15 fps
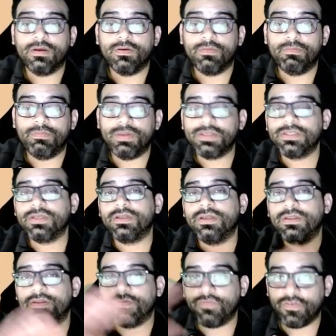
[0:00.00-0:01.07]
basically
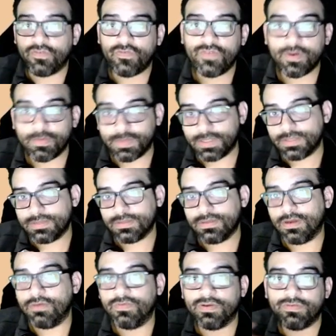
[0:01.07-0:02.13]
the fulfillment
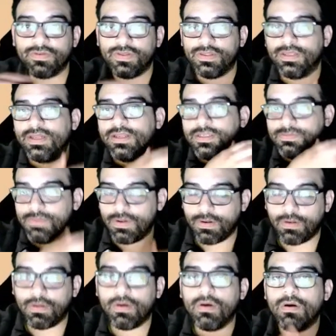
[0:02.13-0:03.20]
of everything that has been
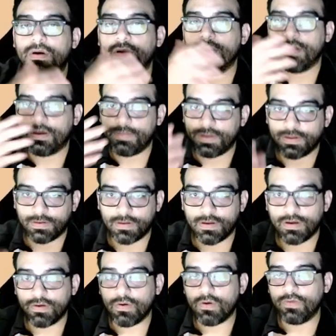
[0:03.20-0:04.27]
long coming
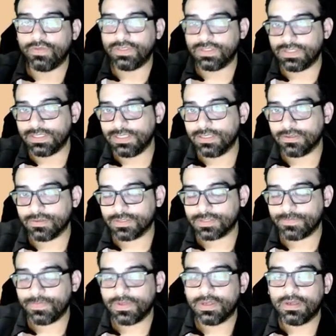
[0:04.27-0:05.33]
along all these years
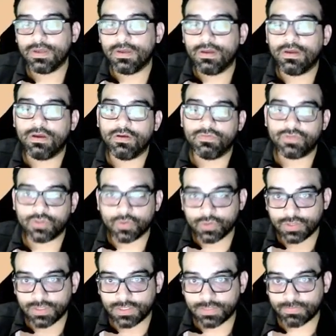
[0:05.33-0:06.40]
of
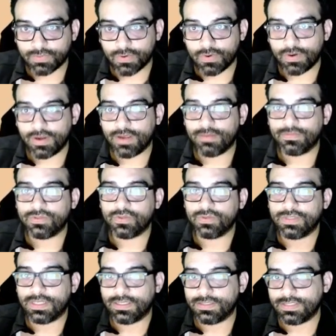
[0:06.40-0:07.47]
socialist programs,
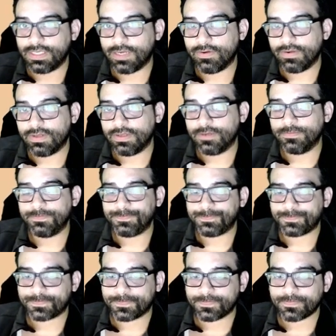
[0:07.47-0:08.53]
totalitarianism,
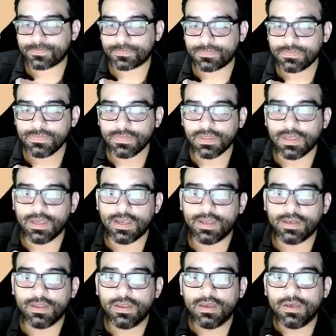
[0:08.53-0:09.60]
and
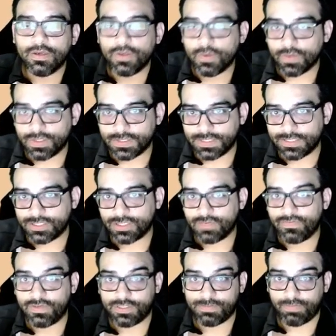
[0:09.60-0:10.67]
utilization of
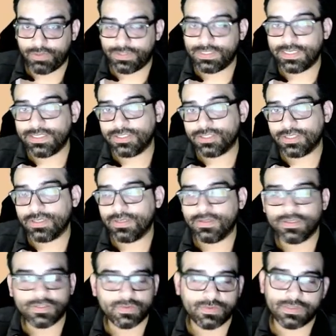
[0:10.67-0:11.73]
exploitation. And
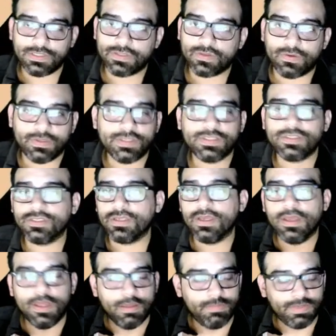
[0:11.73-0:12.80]
this is
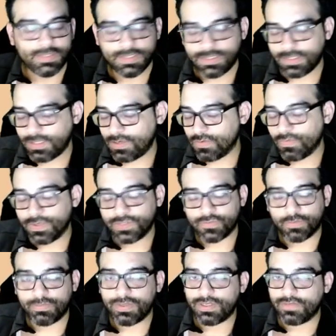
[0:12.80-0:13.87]
basically rinse
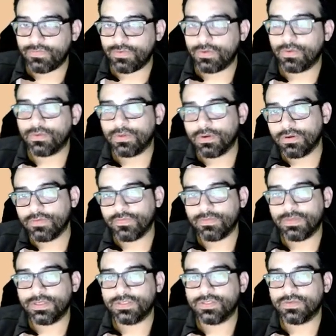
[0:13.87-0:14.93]
repeat. If you don't learn from
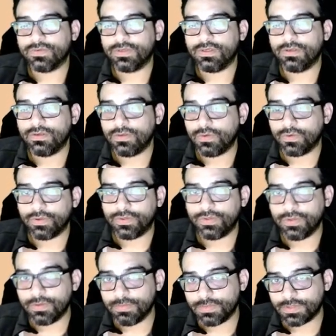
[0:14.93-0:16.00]
history, you are
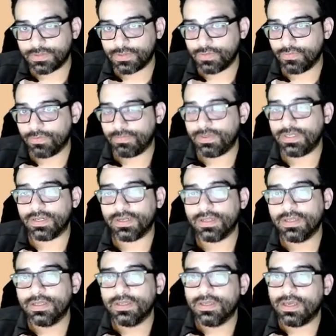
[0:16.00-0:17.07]
doomed to repeat it.
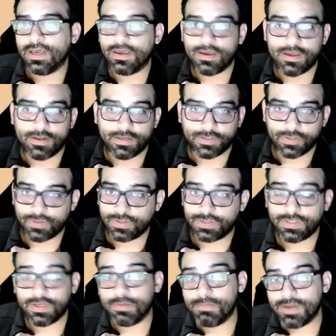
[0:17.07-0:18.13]
And as you can see,
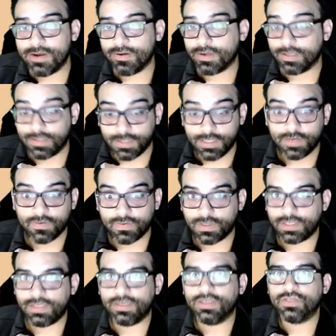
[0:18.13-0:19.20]
America
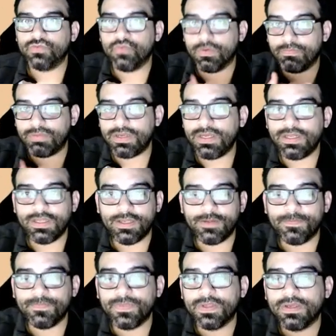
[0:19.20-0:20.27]
literally is
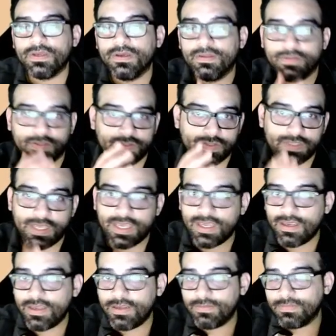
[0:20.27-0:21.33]
repeating the
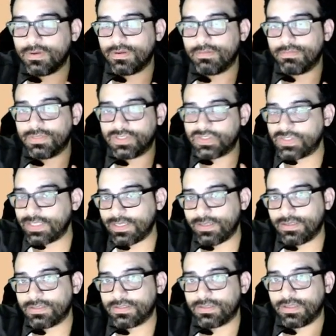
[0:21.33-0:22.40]
same
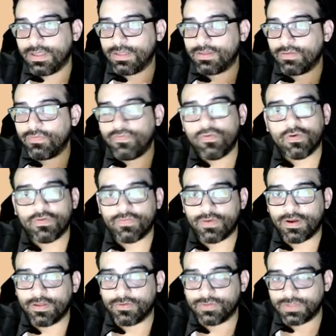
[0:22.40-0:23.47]
mistakes that the
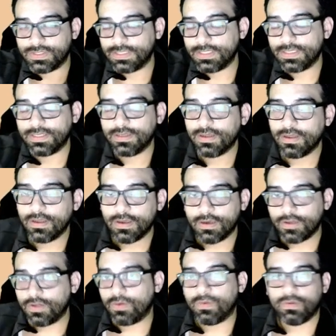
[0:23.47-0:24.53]
forefathers did,
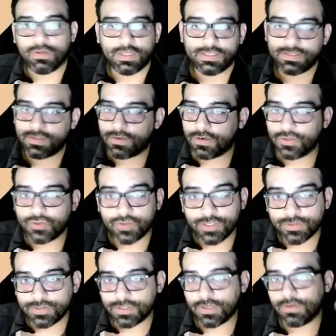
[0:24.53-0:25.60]
you know, less than 100
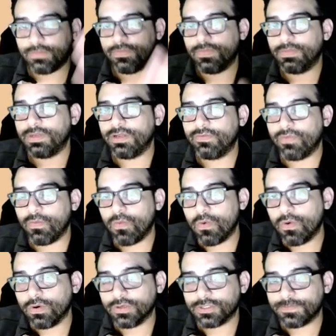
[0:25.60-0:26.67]
years ago. Many of the
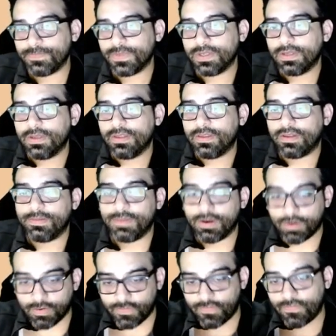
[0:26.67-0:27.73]
wars that
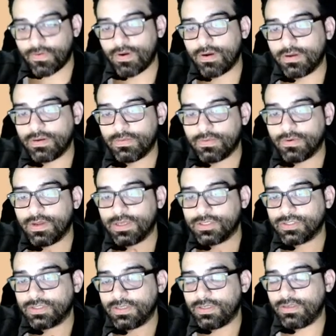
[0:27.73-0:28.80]
America fought were
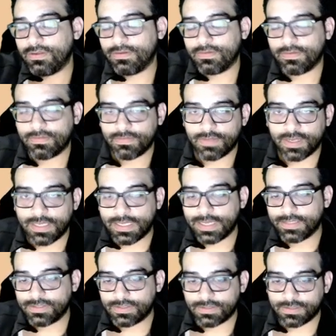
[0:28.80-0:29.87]
actually
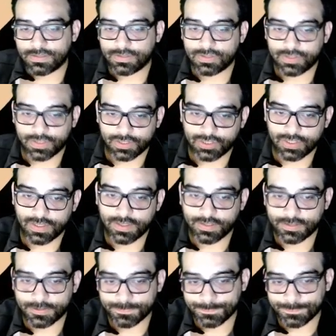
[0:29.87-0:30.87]
against such things.